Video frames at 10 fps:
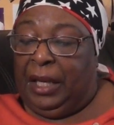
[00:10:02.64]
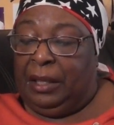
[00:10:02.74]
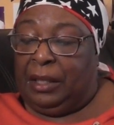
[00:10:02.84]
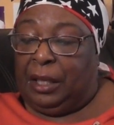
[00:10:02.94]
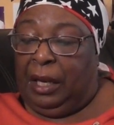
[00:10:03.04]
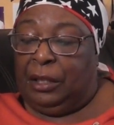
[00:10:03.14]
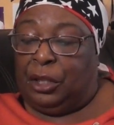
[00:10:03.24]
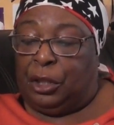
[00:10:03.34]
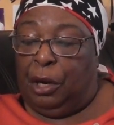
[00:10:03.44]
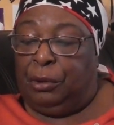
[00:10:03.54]
into and
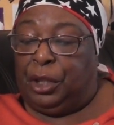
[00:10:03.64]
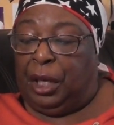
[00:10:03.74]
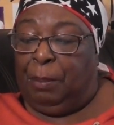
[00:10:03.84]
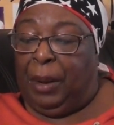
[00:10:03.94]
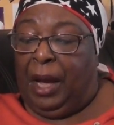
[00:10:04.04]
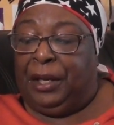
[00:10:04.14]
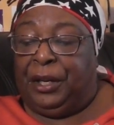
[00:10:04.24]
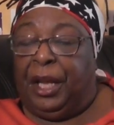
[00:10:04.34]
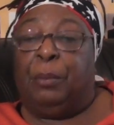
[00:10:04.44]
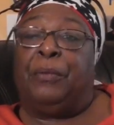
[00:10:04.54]
stir to combine
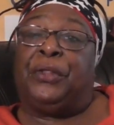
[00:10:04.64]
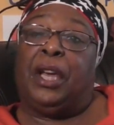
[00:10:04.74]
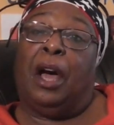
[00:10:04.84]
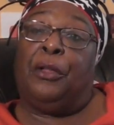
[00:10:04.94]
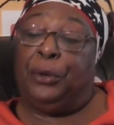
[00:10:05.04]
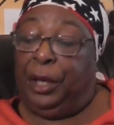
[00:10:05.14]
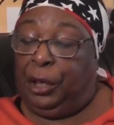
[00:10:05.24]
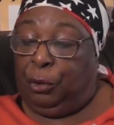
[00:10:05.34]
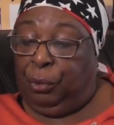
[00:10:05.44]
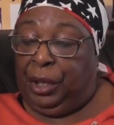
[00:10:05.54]
it in with the other
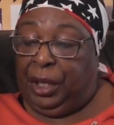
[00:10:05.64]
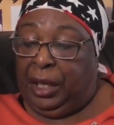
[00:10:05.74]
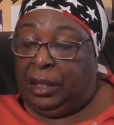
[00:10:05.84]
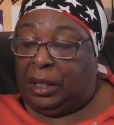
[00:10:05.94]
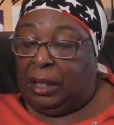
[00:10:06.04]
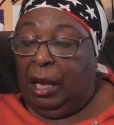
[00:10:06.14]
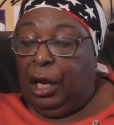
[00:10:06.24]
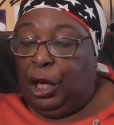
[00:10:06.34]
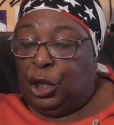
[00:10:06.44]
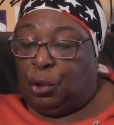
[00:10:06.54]
ingredients.
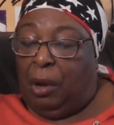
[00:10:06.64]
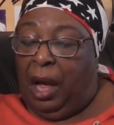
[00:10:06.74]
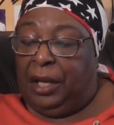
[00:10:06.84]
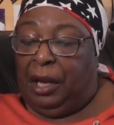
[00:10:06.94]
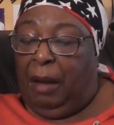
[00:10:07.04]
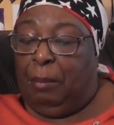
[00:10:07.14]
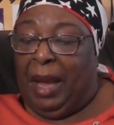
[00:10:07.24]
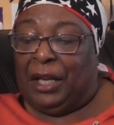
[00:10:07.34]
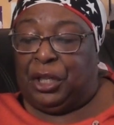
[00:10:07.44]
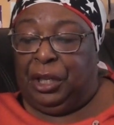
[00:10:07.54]
Try not
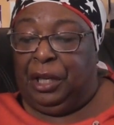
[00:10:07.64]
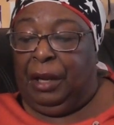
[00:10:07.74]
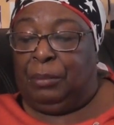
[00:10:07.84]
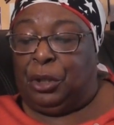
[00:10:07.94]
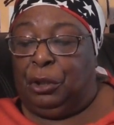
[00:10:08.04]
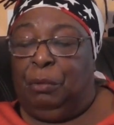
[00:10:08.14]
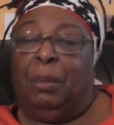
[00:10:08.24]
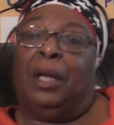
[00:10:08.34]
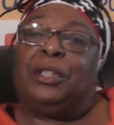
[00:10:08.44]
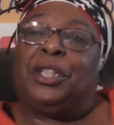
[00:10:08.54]
mashing it up too
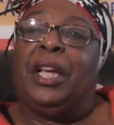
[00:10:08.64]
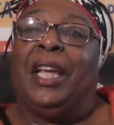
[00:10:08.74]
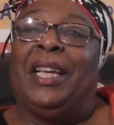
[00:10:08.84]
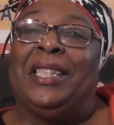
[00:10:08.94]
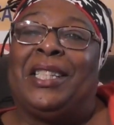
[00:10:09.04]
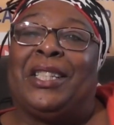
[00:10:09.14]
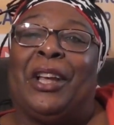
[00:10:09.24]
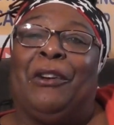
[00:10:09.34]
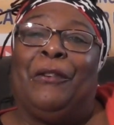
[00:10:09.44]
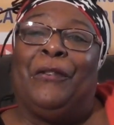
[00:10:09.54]
much and
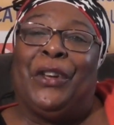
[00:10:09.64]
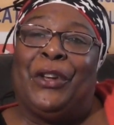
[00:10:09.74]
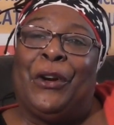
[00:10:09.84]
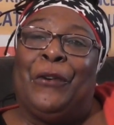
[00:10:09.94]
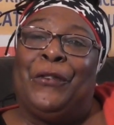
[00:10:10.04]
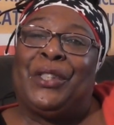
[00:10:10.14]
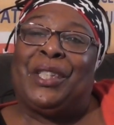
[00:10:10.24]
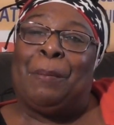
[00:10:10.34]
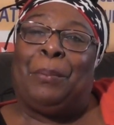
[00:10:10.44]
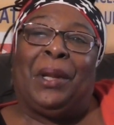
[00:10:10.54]
serve it over
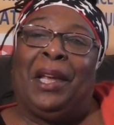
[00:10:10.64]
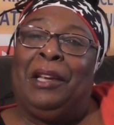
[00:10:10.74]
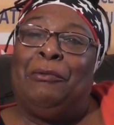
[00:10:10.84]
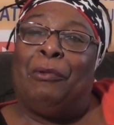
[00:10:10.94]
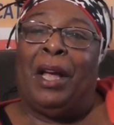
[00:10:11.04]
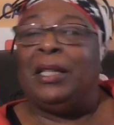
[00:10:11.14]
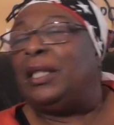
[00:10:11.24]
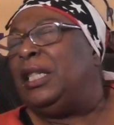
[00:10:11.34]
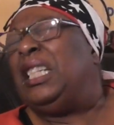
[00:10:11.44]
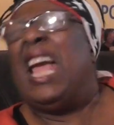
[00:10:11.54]
some plain
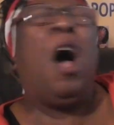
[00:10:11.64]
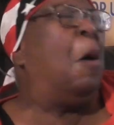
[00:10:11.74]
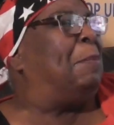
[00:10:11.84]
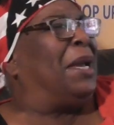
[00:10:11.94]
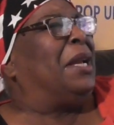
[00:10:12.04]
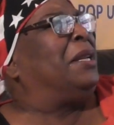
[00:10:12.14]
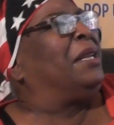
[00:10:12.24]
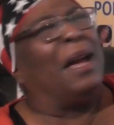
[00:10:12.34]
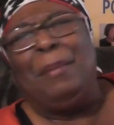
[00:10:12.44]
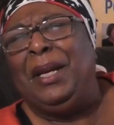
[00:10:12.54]
rice. Yummy,
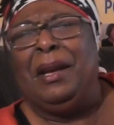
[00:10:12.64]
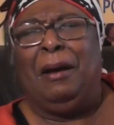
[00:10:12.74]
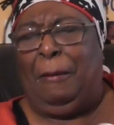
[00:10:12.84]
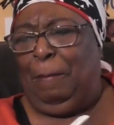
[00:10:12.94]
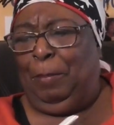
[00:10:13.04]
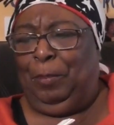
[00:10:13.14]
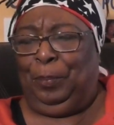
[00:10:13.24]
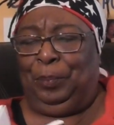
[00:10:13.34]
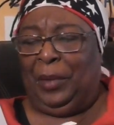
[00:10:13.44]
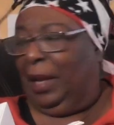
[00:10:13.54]
yummy, yum.
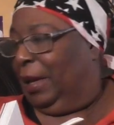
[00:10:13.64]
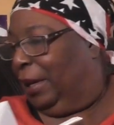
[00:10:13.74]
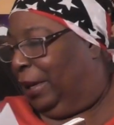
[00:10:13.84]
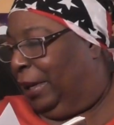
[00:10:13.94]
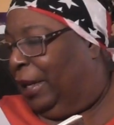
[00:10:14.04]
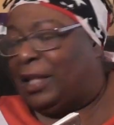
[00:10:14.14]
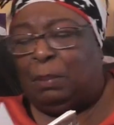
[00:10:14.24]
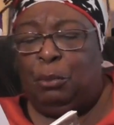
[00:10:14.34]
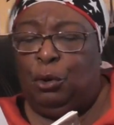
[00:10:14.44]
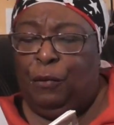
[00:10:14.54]
Let's
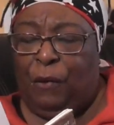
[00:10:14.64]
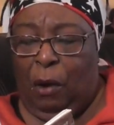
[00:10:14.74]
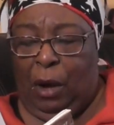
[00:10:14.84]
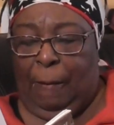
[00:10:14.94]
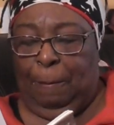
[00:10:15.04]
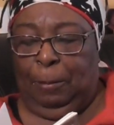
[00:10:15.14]
move on.